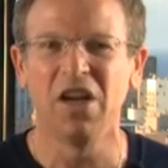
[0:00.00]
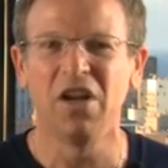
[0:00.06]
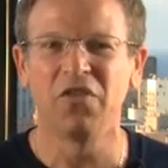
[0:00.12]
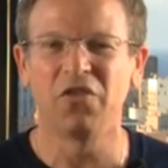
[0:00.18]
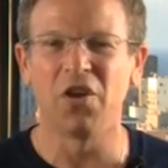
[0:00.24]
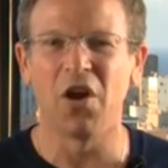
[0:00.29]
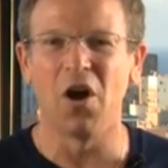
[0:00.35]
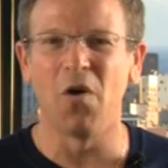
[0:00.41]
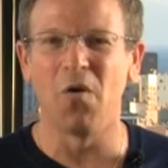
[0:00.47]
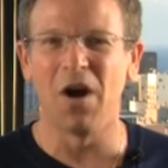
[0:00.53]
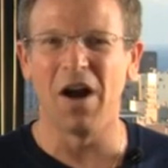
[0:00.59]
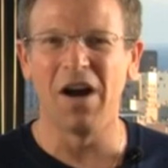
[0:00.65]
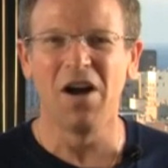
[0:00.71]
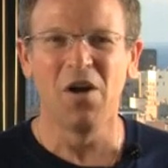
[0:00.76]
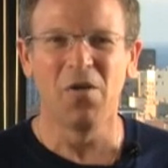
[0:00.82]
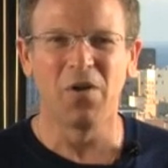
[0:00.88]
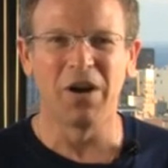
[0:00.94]

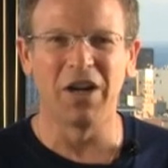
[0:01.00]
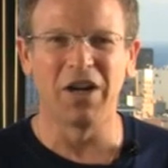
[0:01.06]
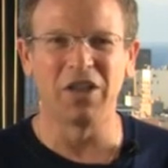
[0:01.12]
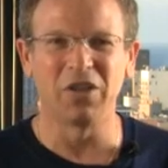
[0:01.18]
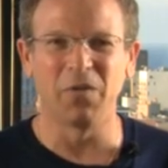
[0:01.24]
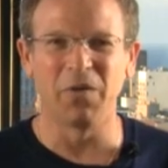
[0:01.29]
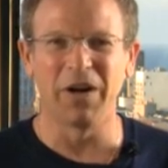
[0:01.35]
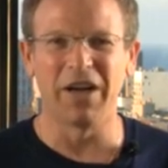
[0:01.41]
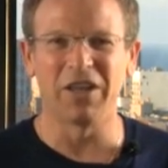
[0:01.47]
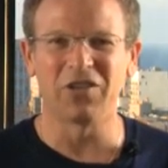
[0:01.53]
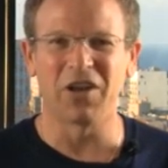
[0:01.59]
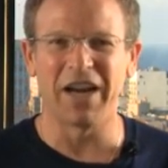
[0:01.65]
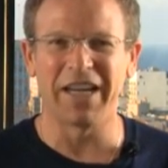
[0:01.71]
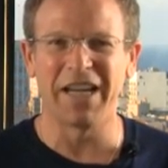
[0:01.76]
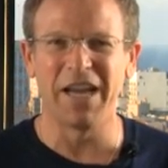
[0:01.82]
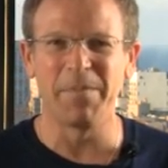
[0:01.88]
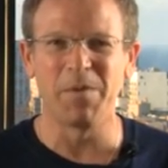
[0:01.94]
So we're gonna try
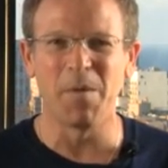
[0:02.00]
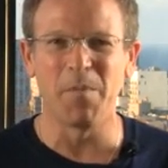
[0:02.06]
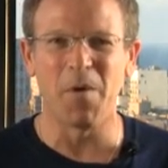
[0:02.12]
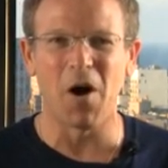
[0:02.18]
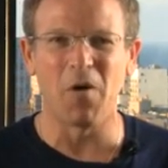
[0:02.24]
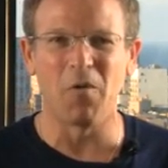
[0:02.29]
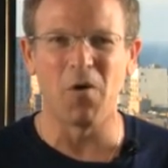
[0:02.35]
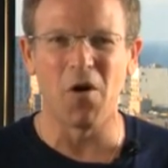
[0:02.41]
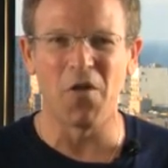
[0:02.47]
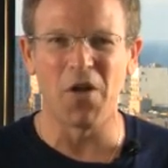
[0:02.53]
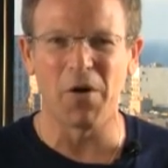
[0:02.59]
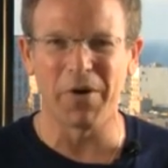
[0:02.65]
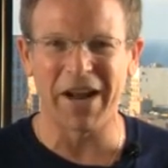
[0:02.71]
and keep the ball rolling there.